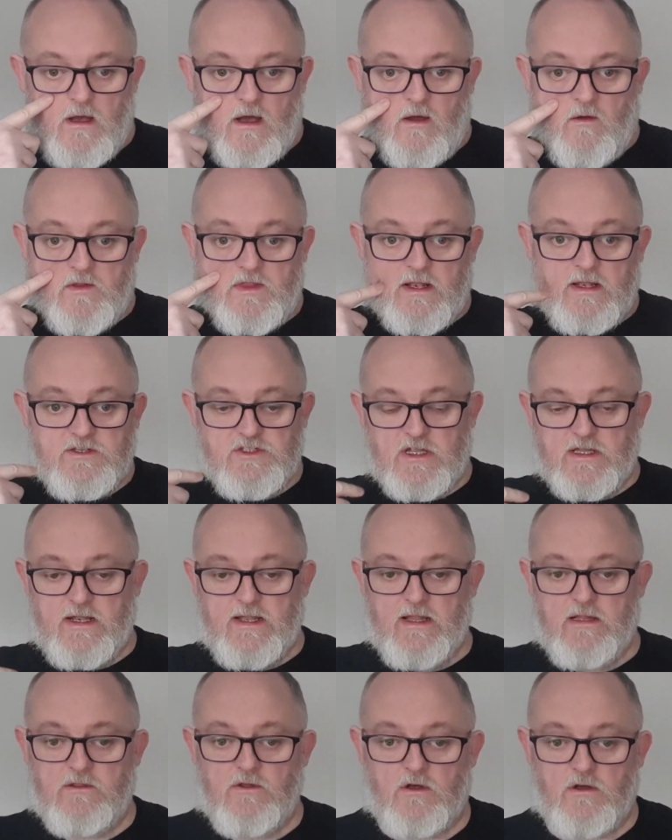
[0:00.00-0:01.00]
had a sort
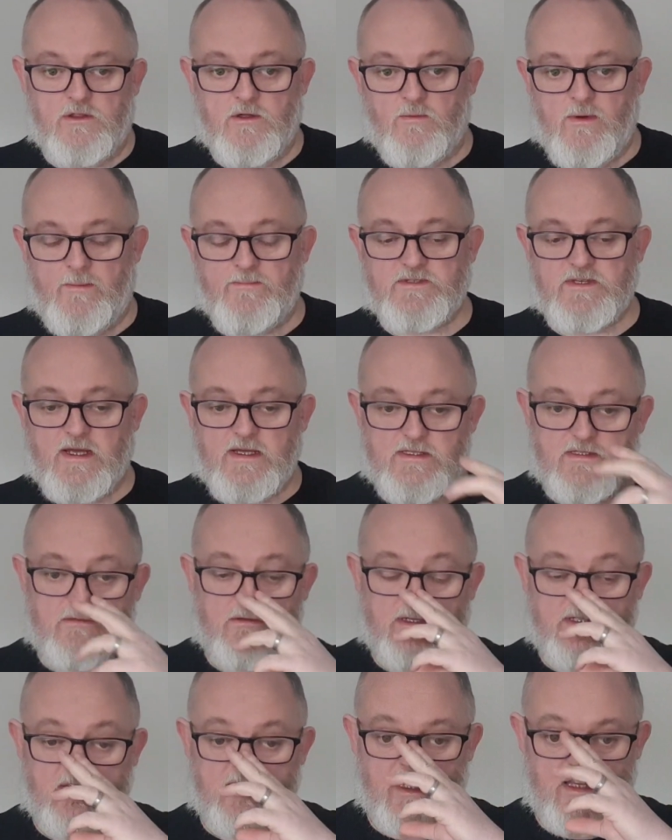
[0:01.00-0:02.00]
of little look on the website,
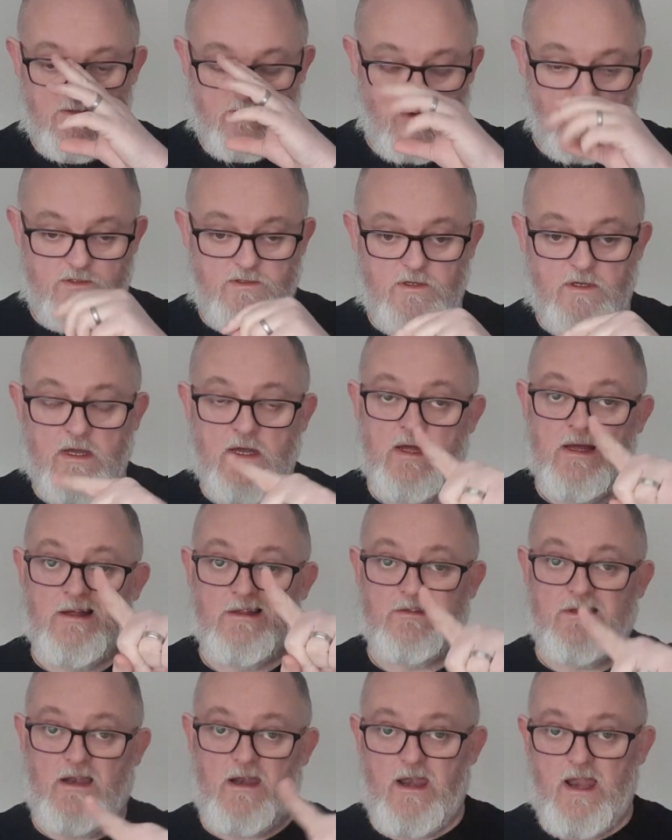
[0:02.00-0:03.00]
as I said I would.
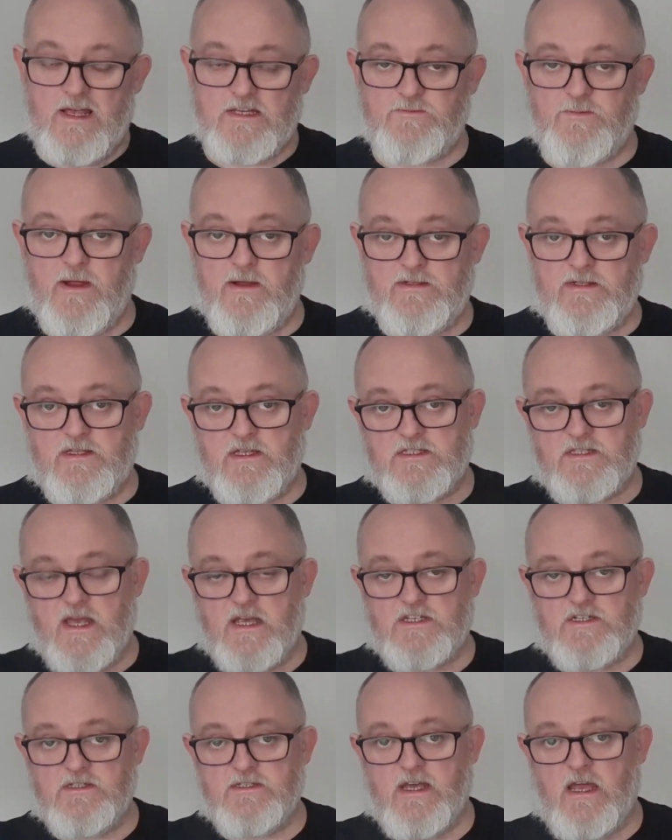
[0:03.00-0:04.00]
The last beer I did, the
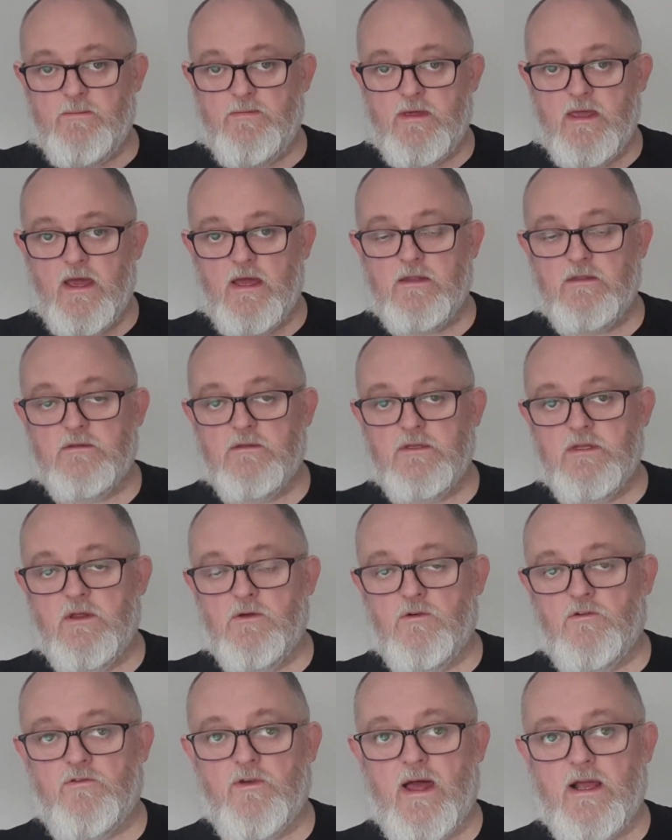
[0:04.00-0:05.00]
Sessions IPA,
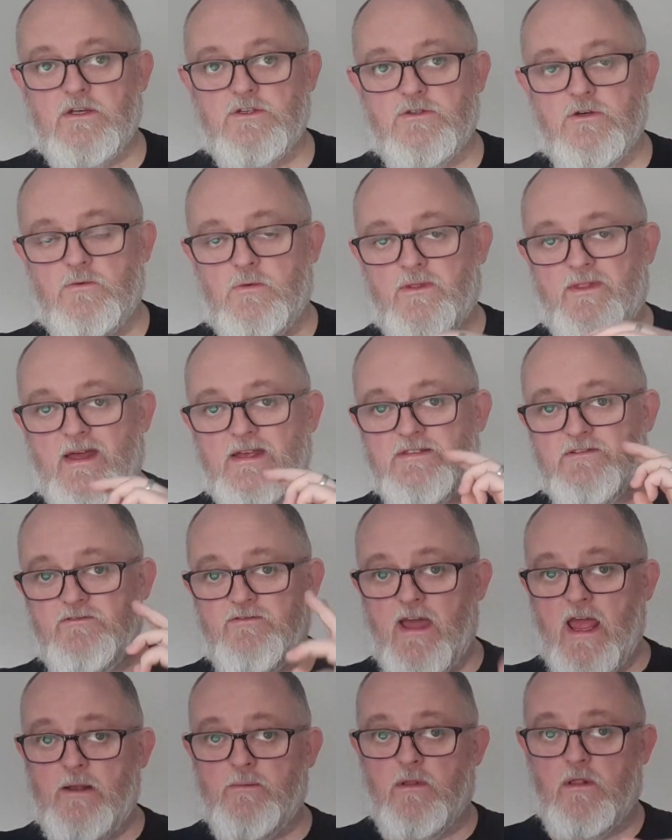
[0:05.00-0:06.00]
the old Flagstone one, that is
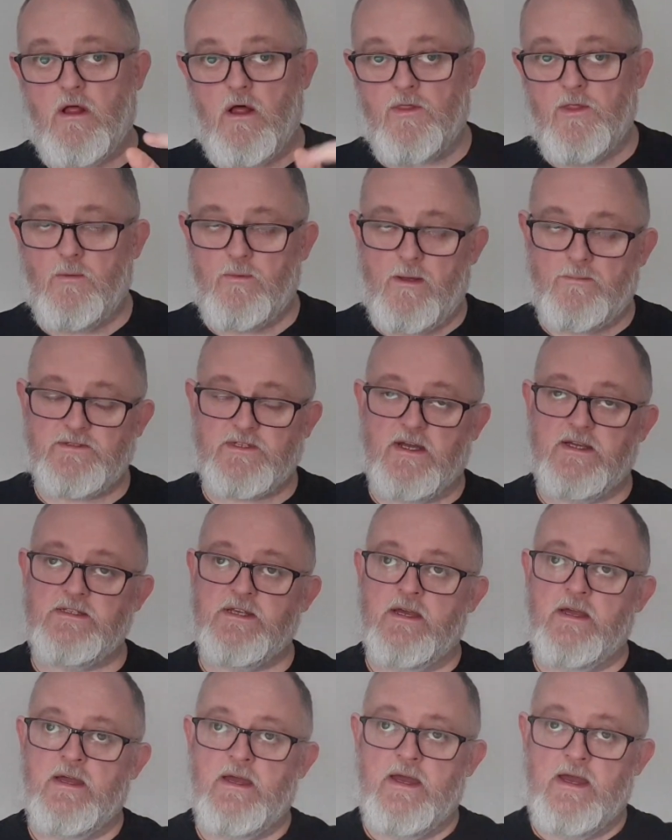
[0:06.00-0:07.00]
available on the
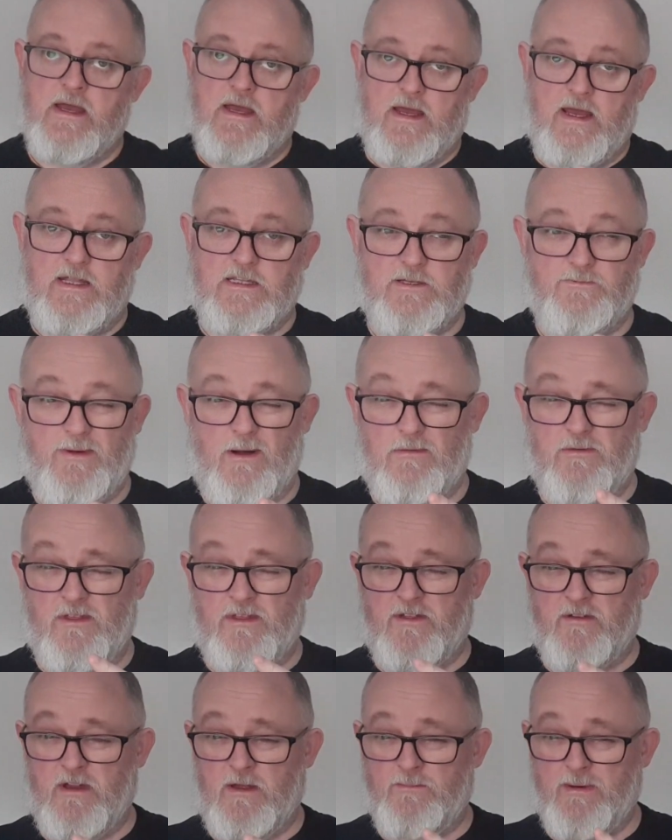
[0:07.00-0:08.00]
website. It's about
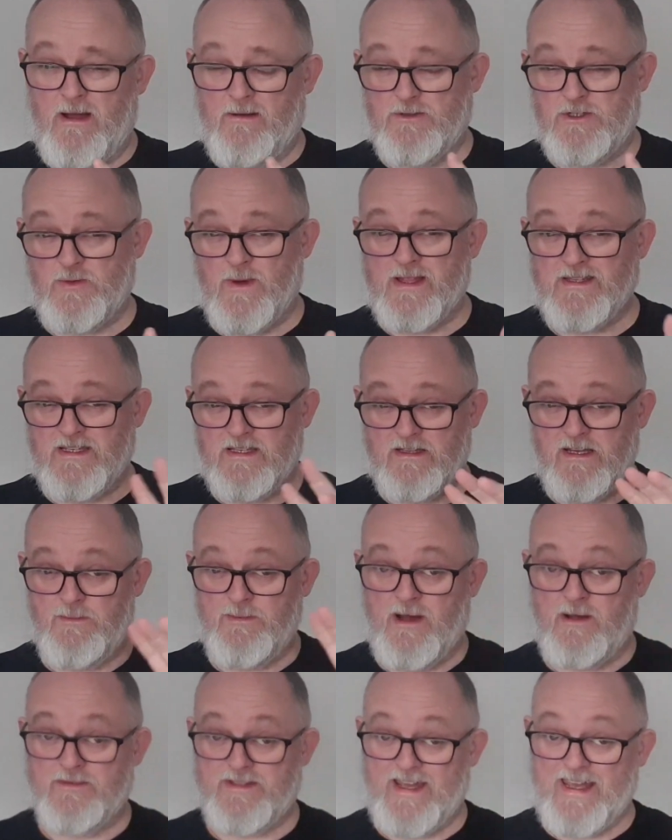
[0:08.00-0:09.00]
£3.20,
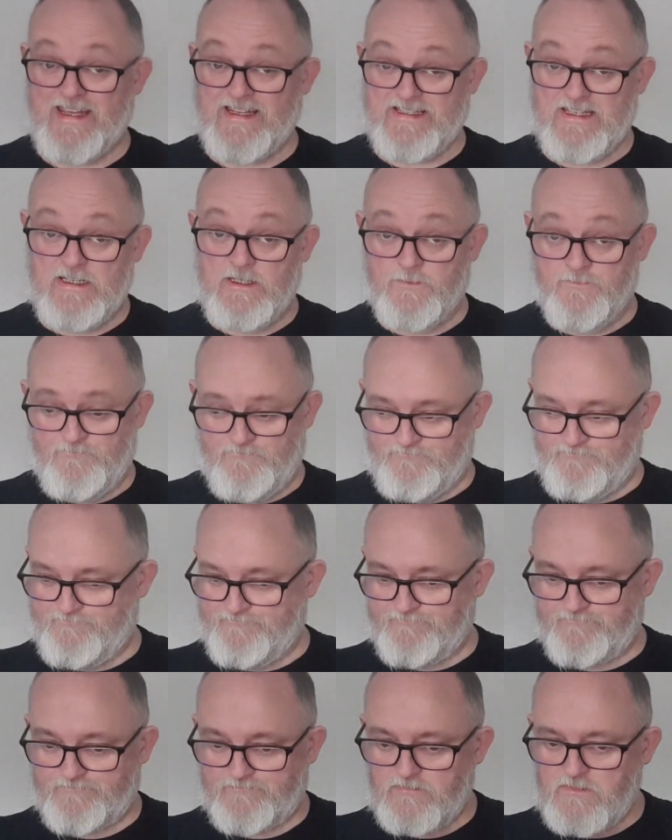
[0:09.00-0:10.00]

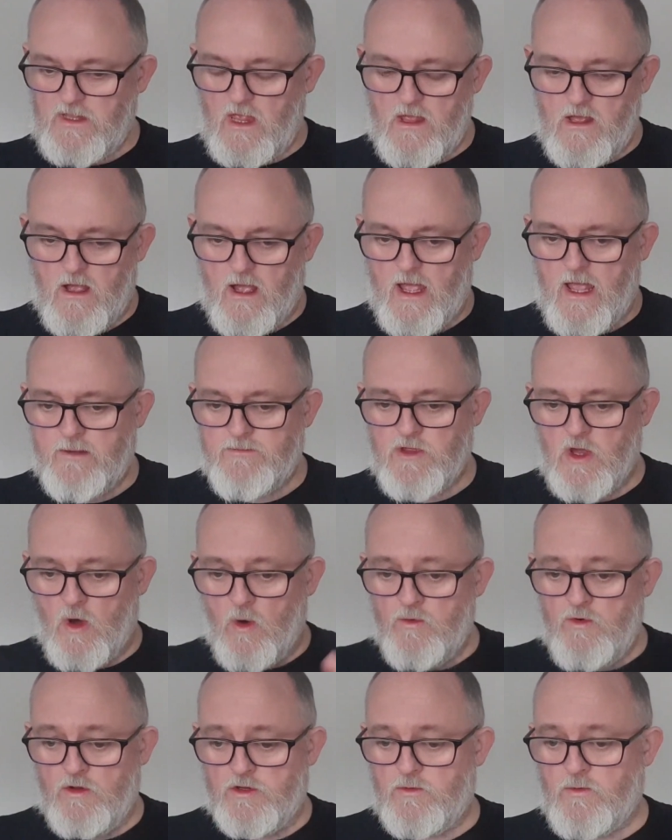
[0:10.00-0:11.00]
£3.80. The
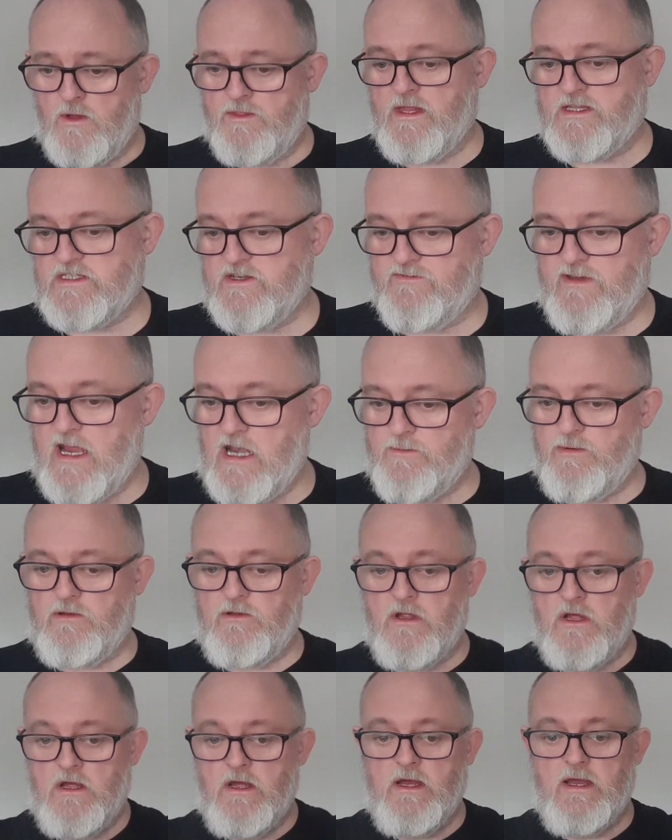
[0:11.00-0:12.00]
only other one that's
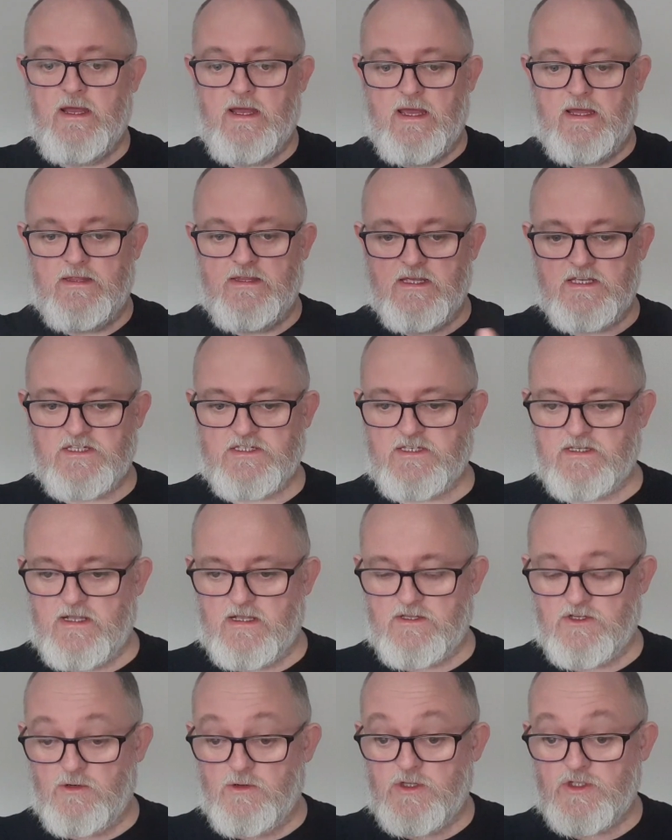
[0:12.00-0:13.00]
available in this,
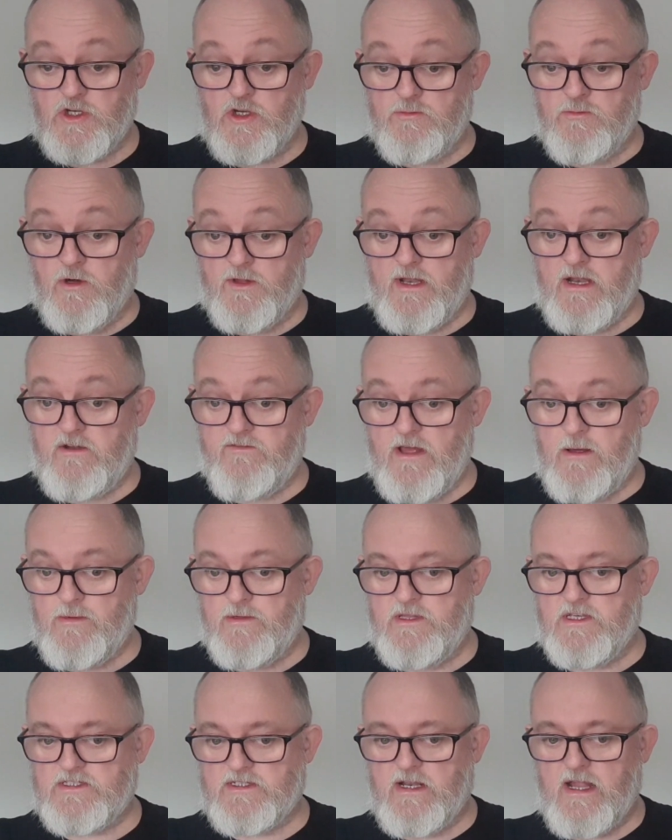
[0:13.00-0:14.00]
there's only two more that are available
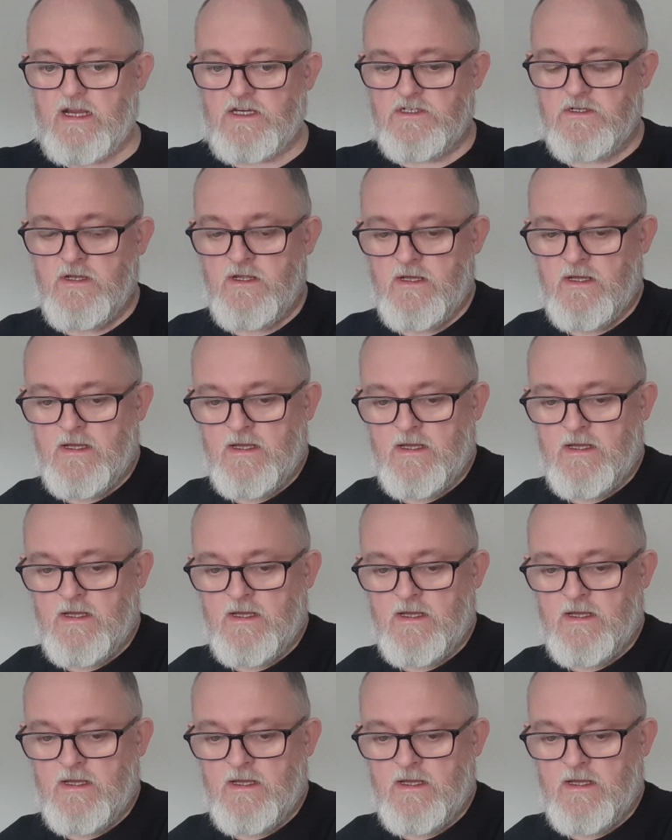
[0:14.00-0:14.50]
in this selection.